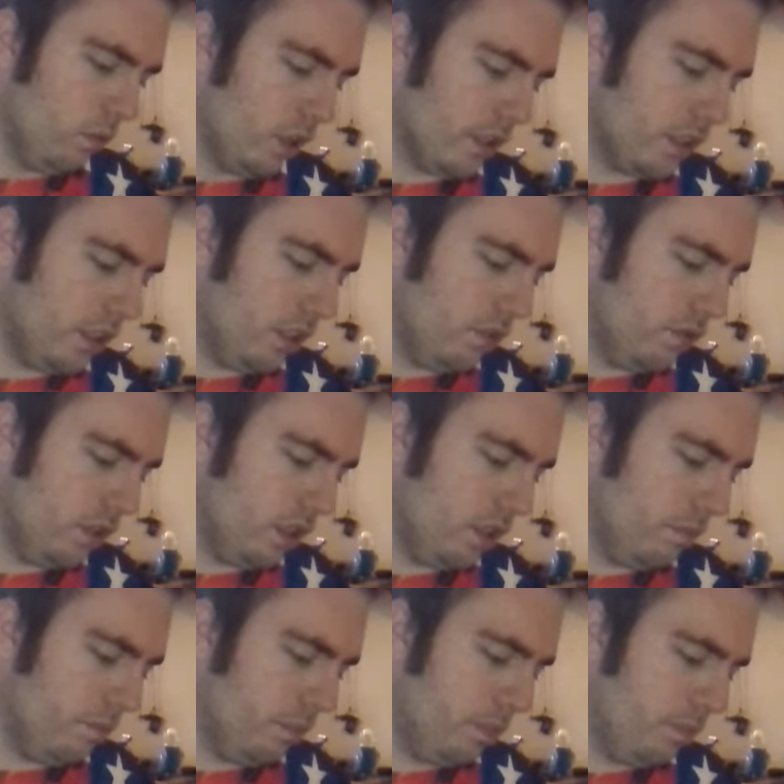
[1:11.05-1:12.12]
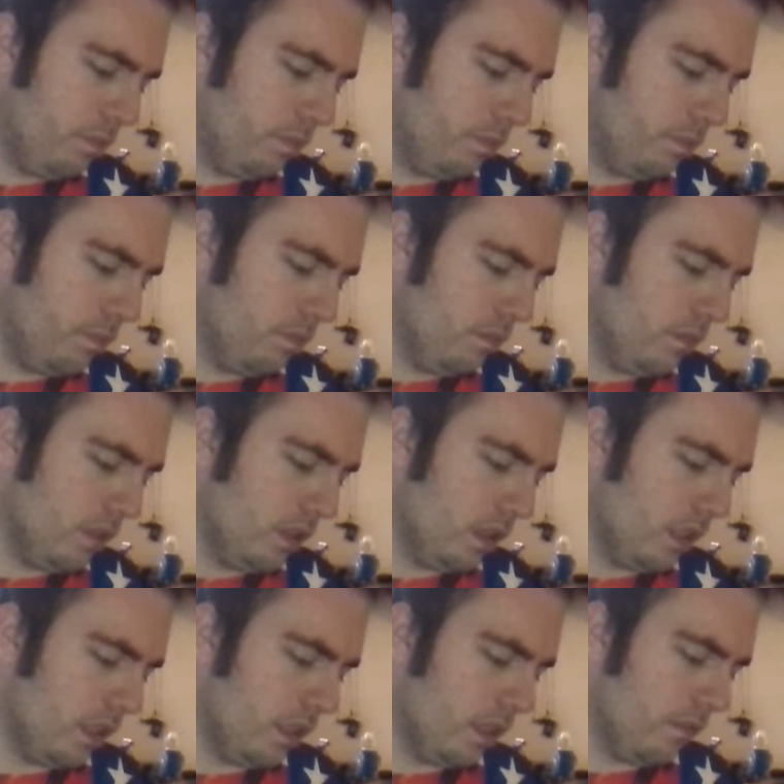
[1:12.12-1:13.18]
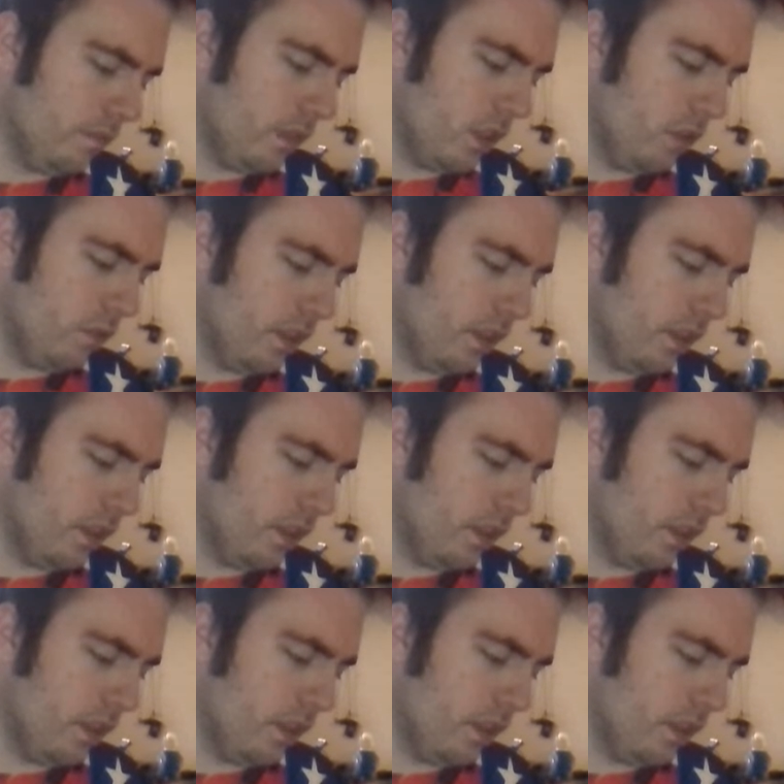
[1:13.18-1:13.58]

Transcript: One QC um,